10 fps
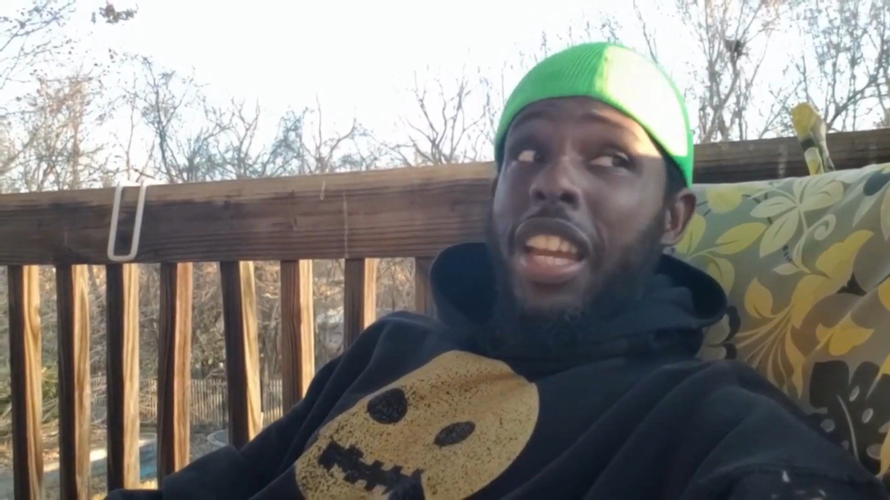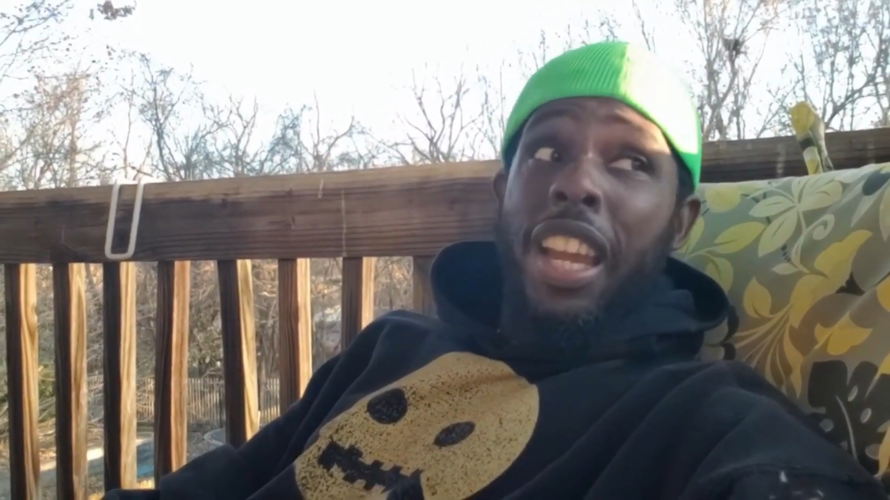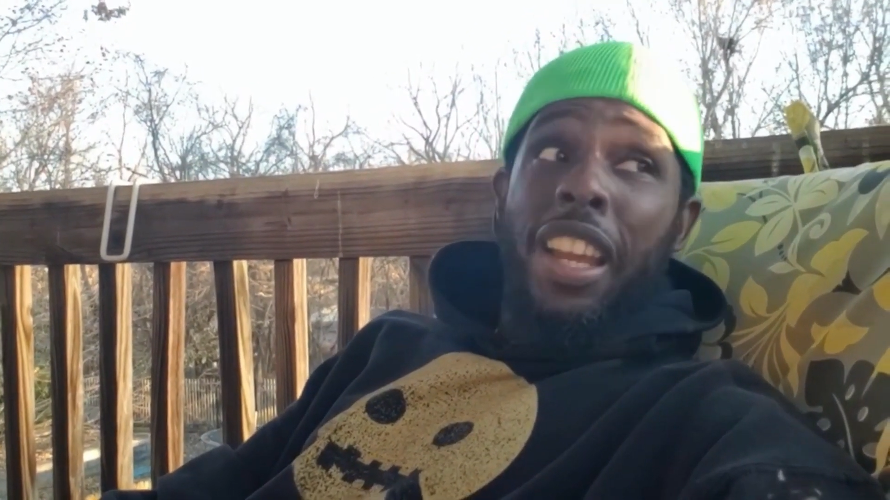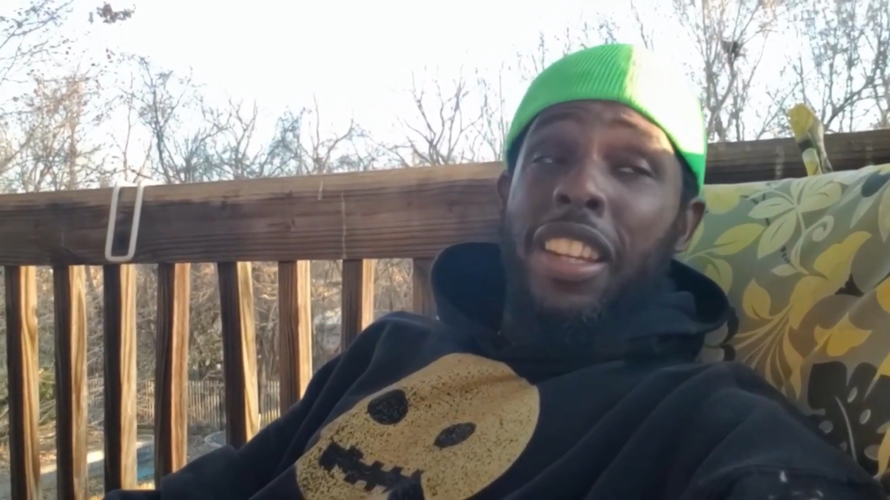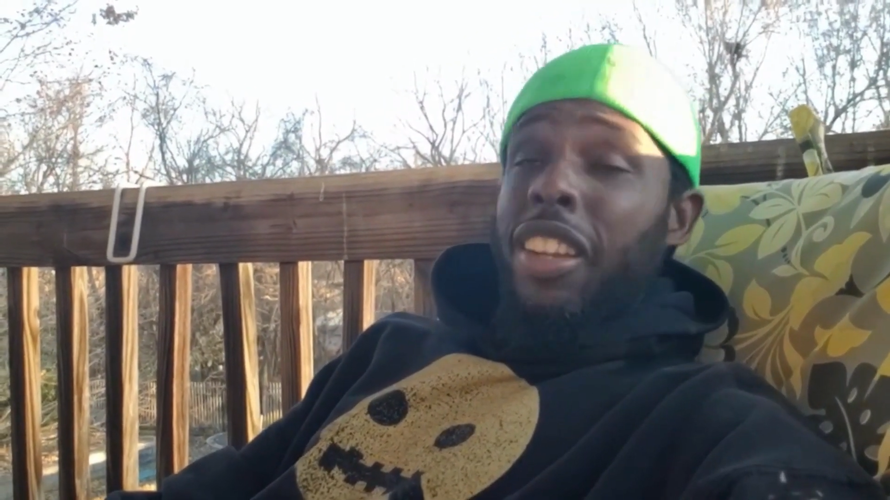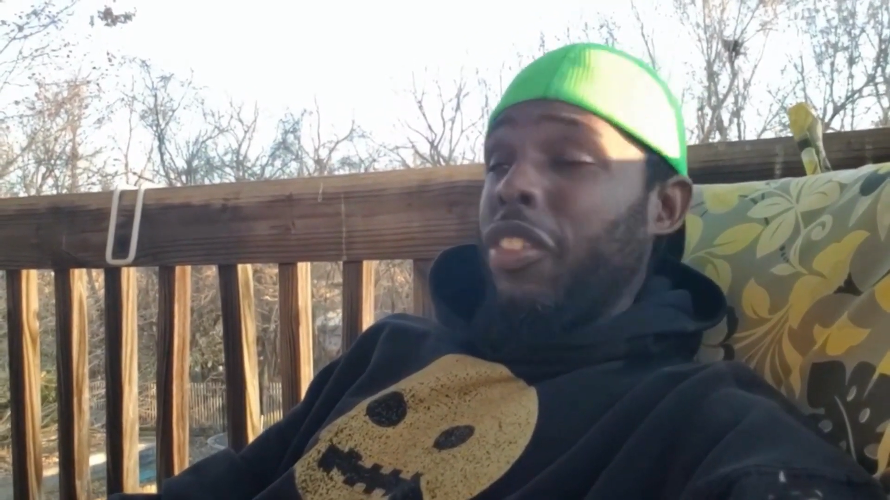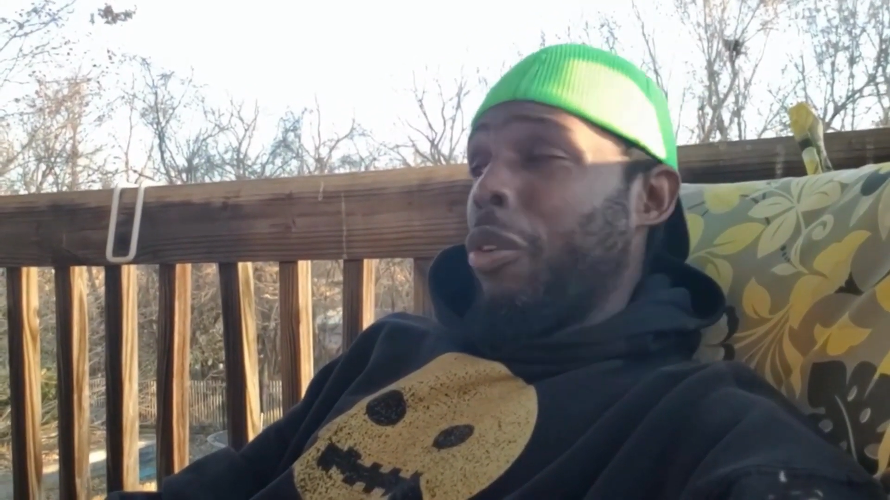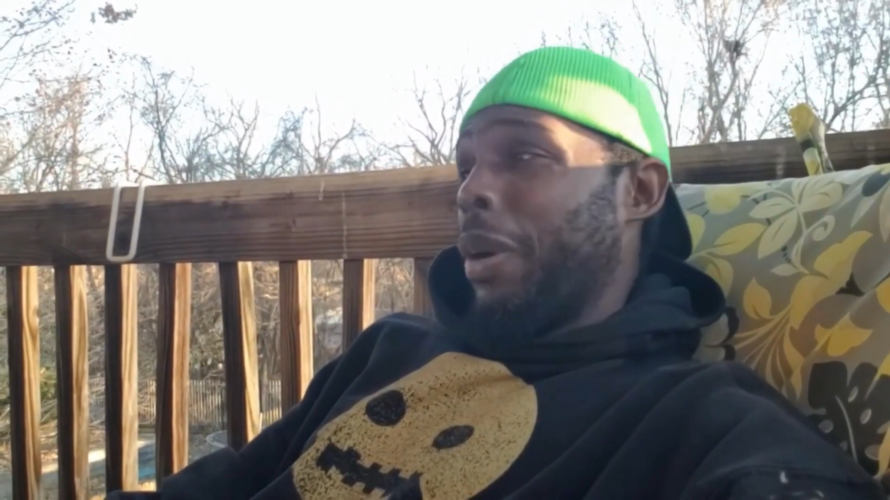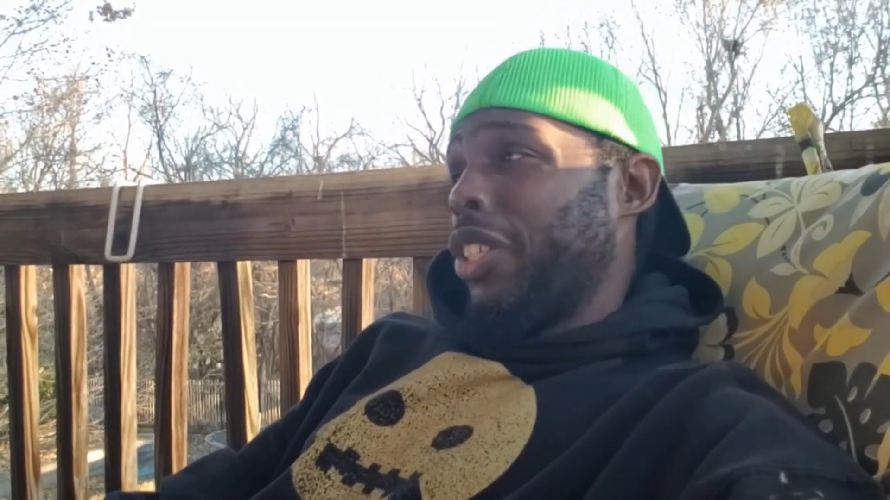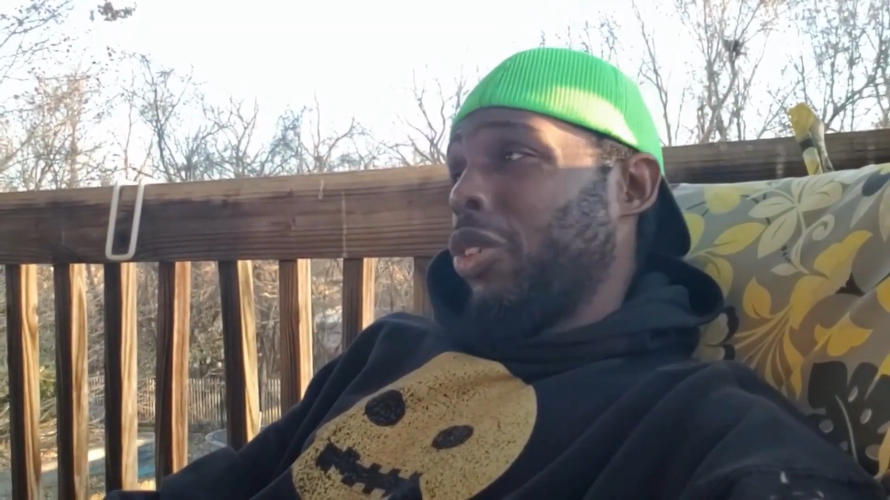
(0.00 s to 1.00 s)
And if
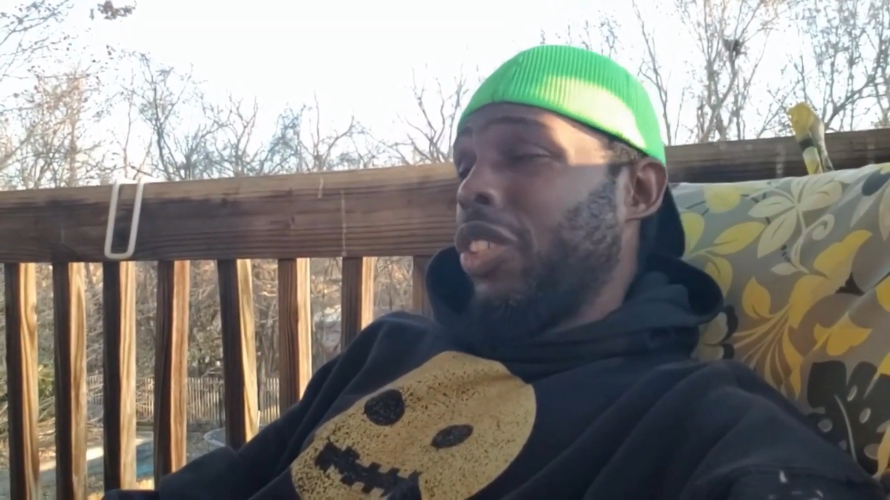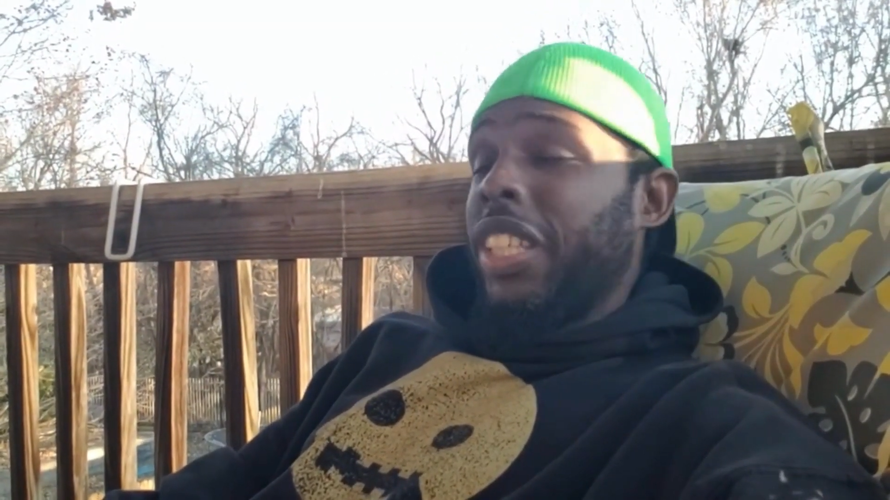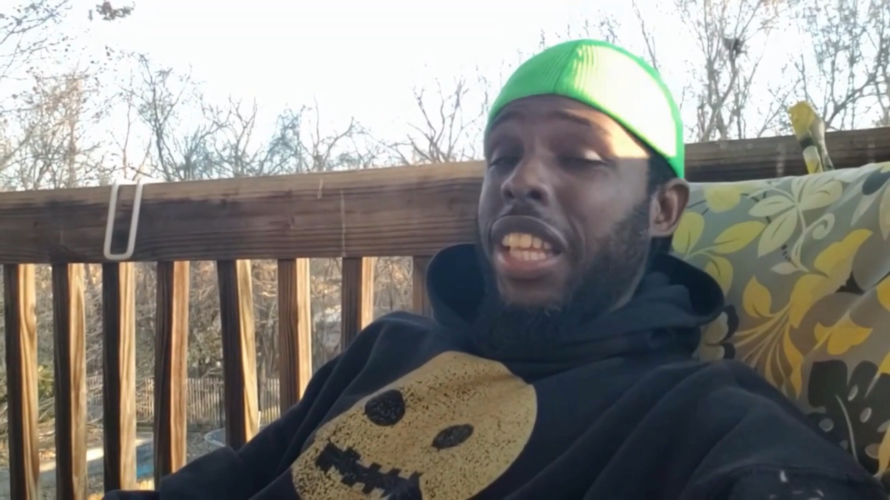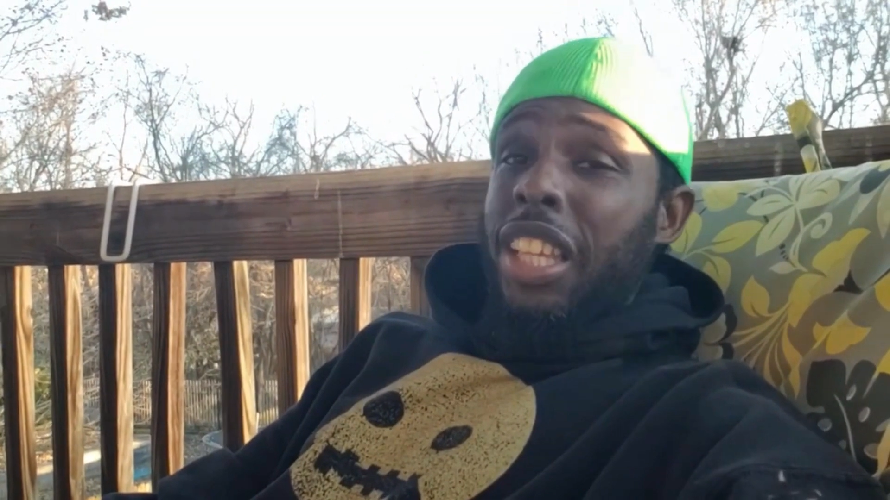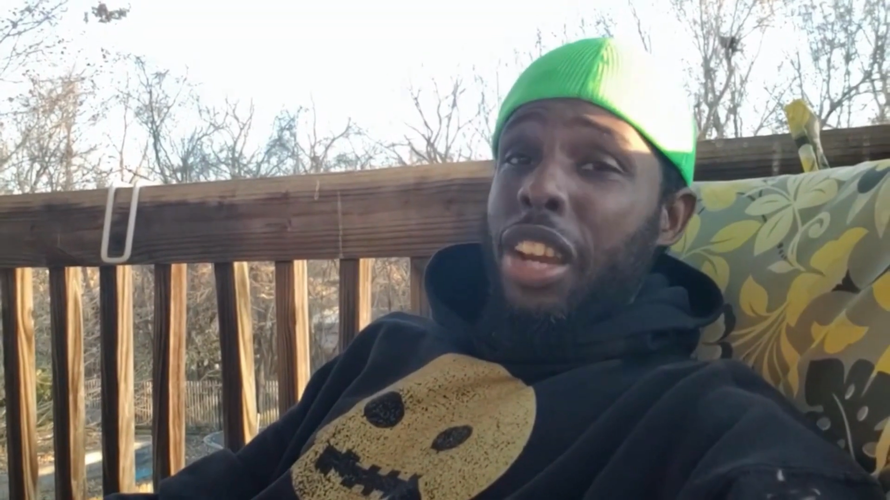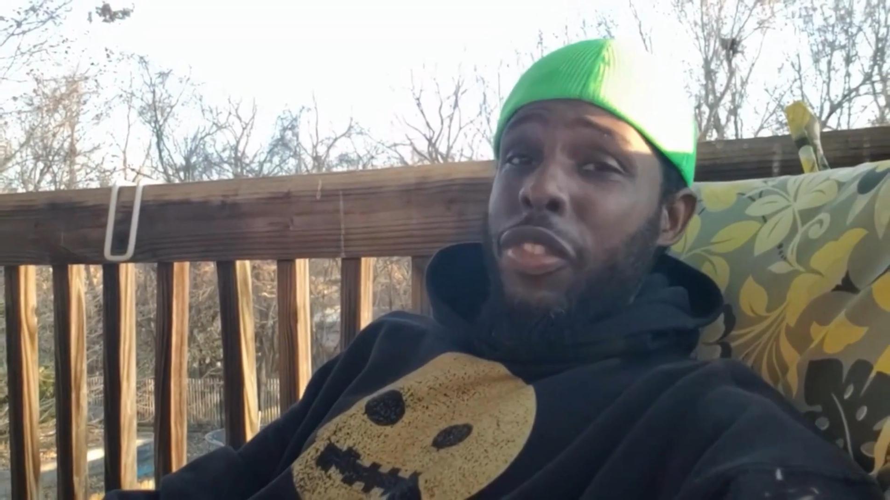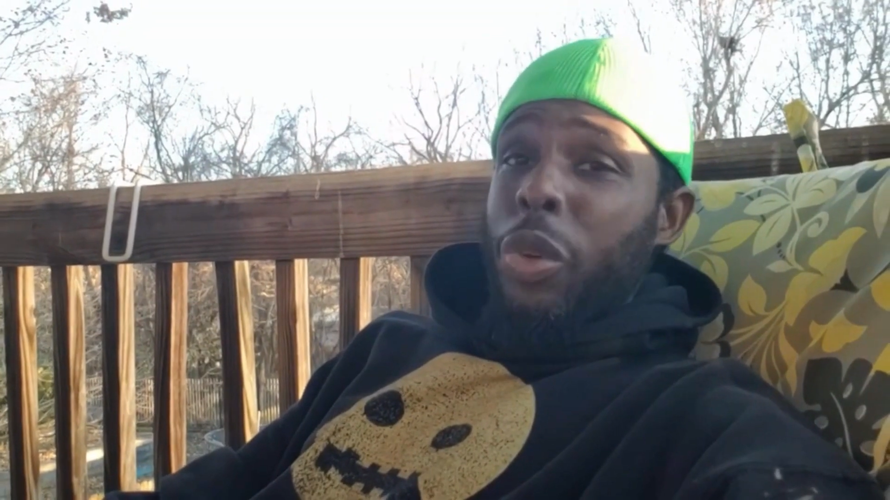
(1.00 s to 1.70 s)
nobody told you that they love